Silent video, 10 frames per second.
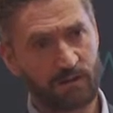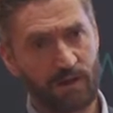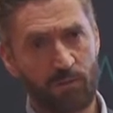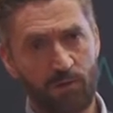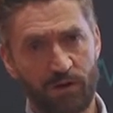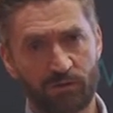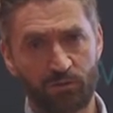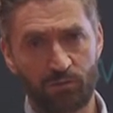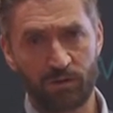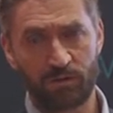
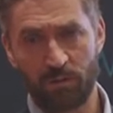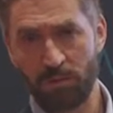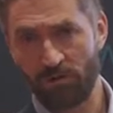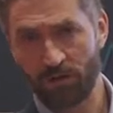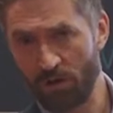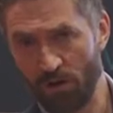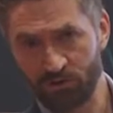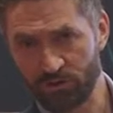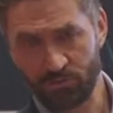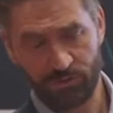collaboration with Empiric
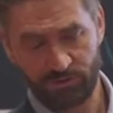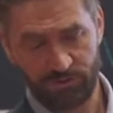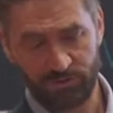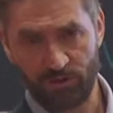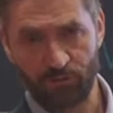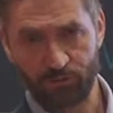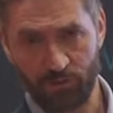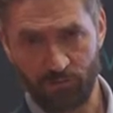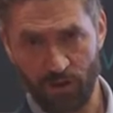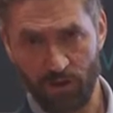Logic, which is a software
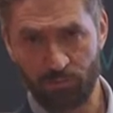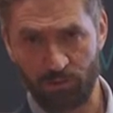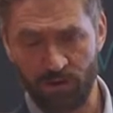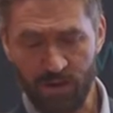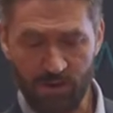developer.